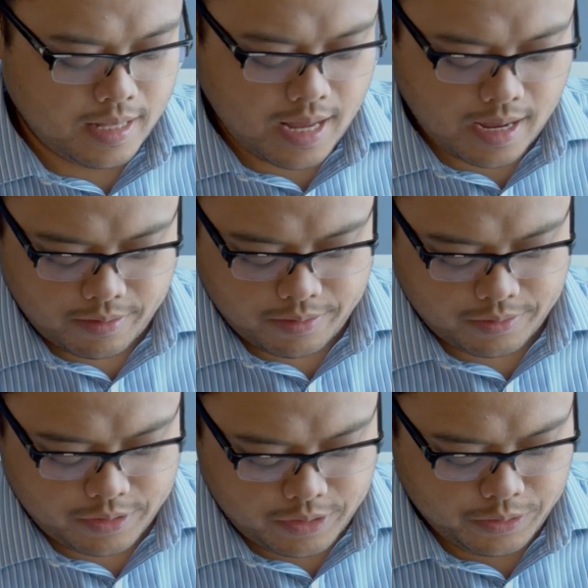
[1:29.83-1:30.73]
now
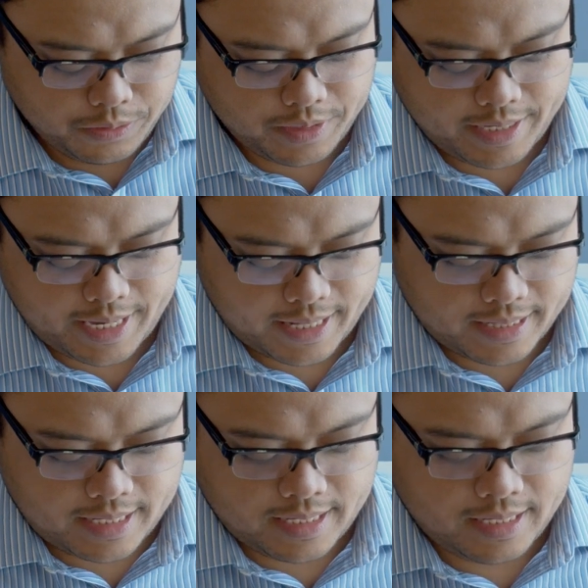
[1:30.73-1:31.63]
you
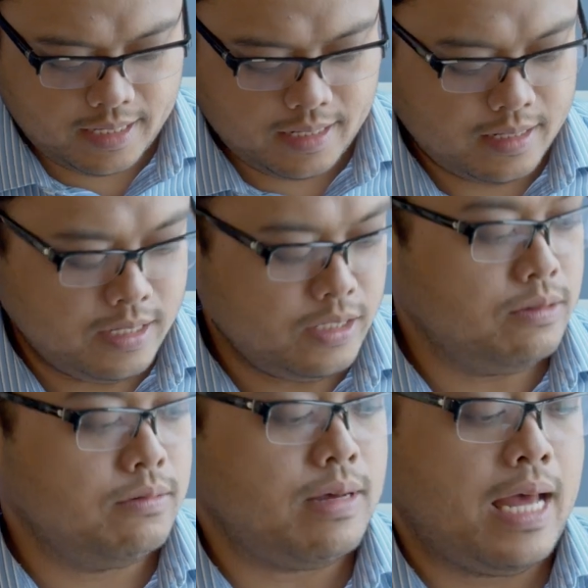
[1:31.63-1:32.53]
get the
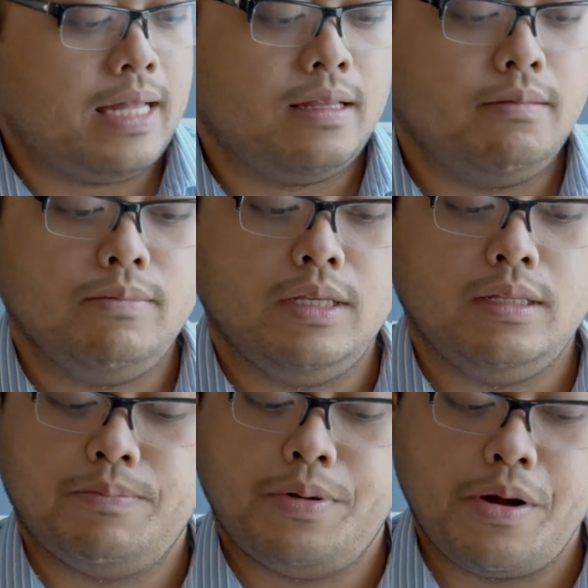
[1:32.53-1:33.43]
new ATEM
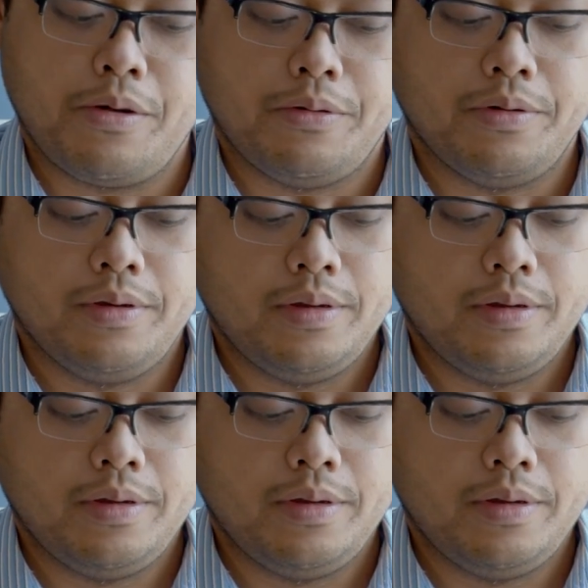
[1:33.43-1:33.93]
Mini Pro.